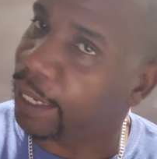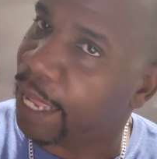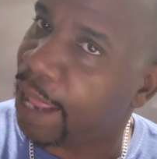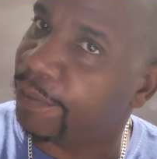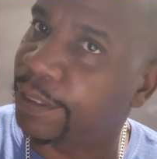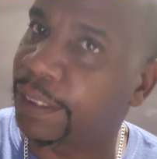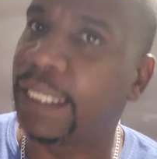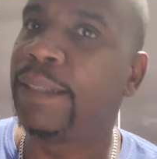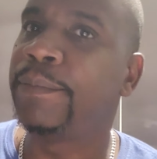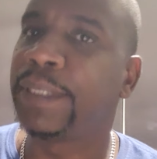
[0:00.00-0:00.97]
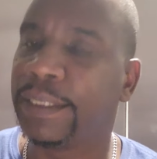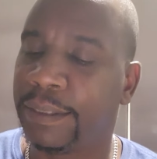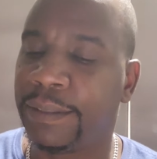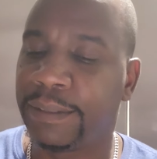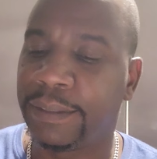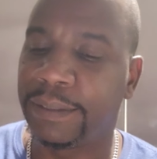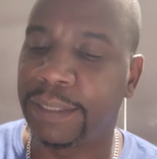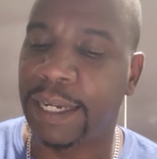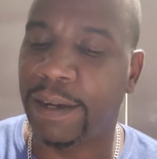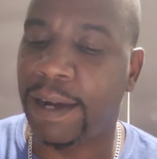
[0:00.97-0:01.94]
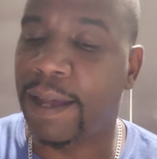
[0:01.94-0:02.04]
I haven't seen them, but they
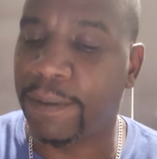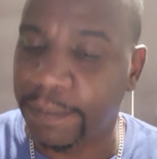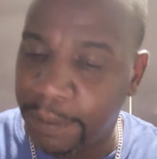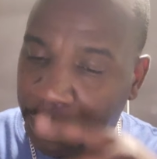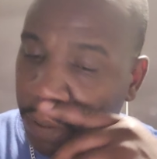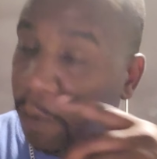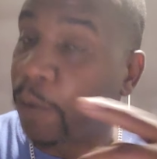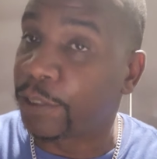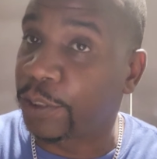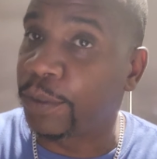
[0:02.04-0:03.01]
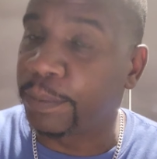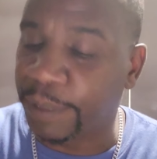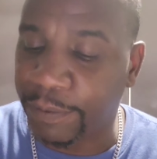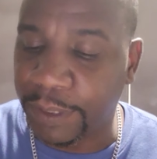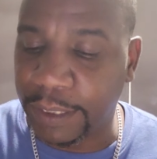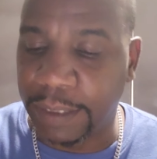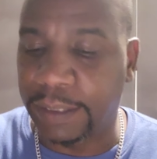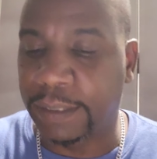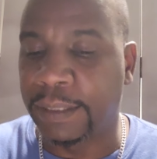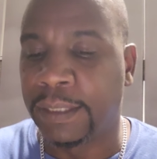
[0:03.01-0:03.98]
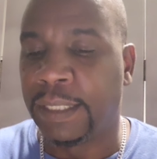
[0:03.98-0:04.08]
are out or soon to be
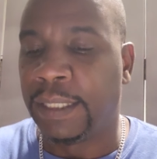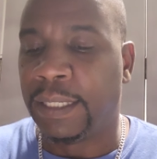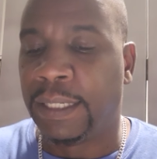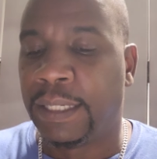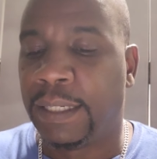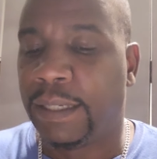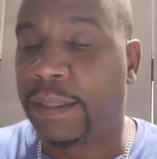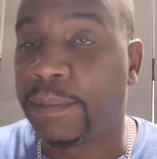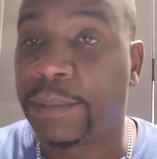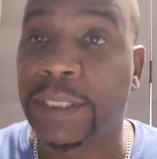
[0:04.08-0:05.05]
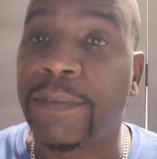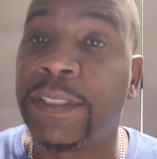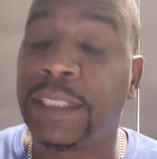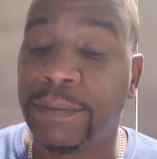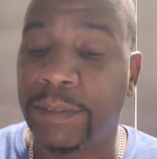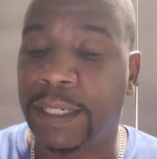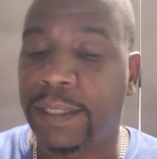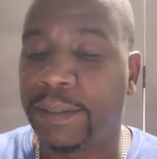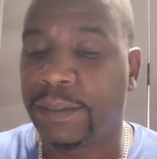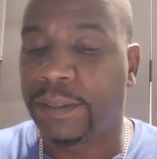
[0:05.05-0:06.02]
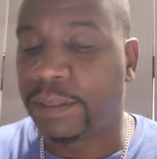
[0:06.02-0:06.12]
released. 17
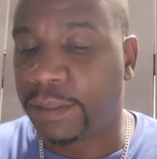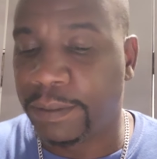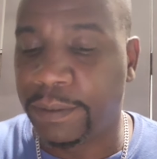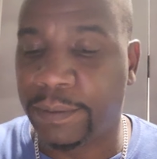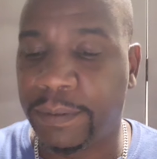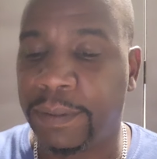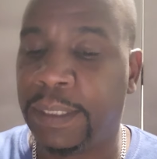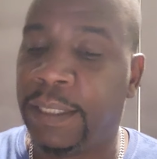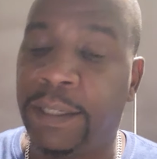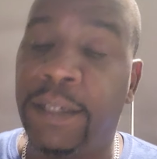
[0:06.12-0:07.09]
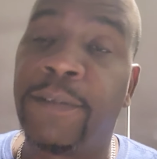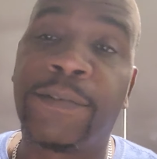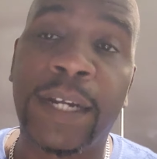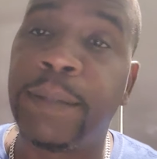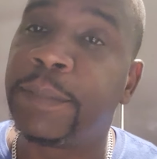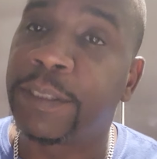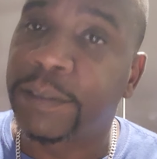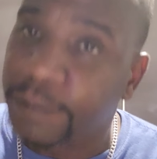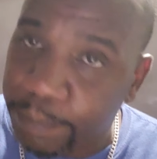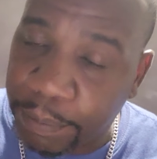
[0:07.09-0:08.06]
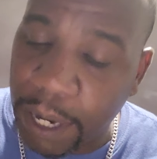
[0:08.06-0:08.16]
rounds. Frame is
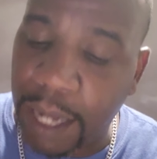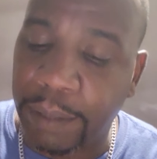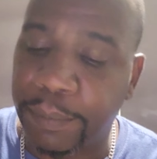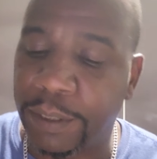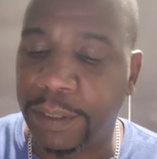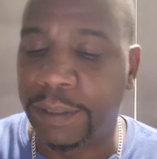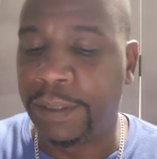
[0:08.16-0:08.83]
polymer.